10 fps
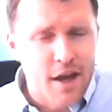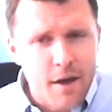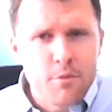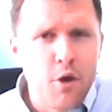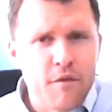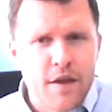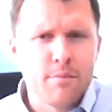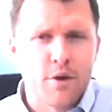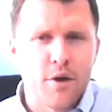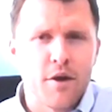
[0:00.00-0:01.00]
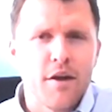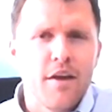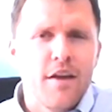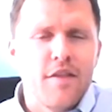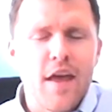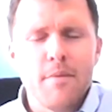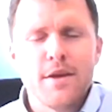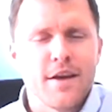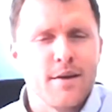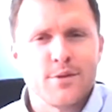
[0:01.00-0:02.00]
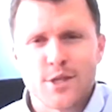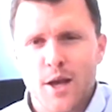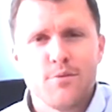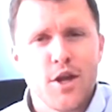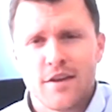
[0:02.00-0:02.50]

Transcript: because come November, they become